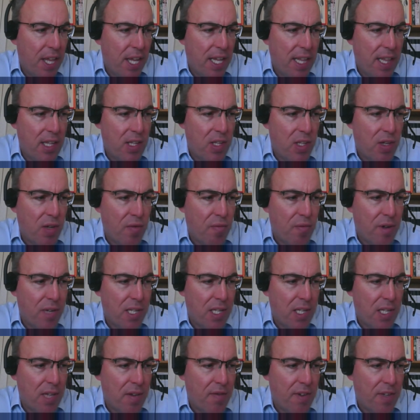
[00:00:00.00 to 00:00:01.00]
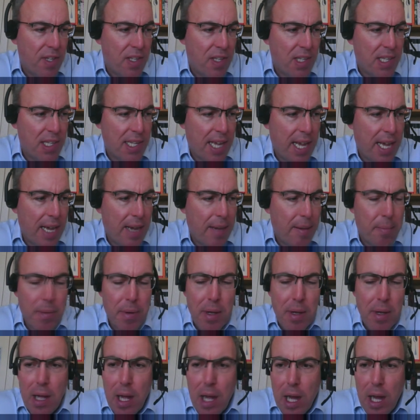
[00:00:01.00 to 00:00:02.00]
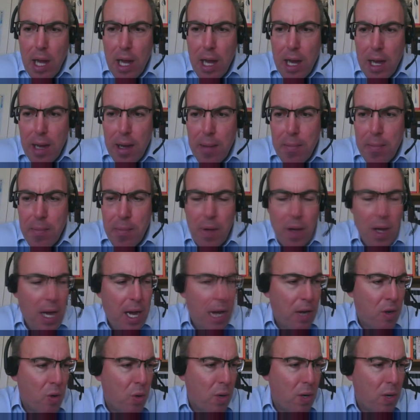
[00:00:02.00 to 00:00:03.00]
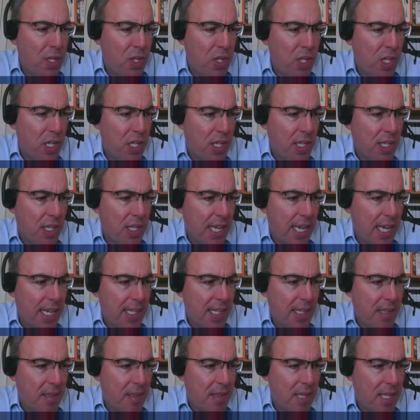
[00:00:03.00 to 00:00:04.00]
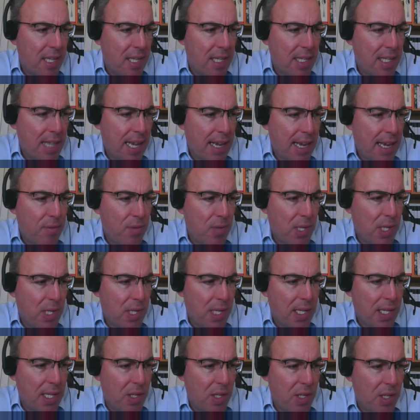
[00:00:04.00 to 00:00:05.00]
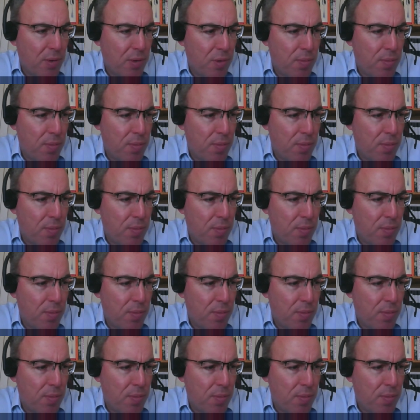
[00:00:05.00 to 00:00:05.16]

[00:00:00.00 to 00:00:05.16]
there's a risk of a scam. Our questioner says this sounds sensible,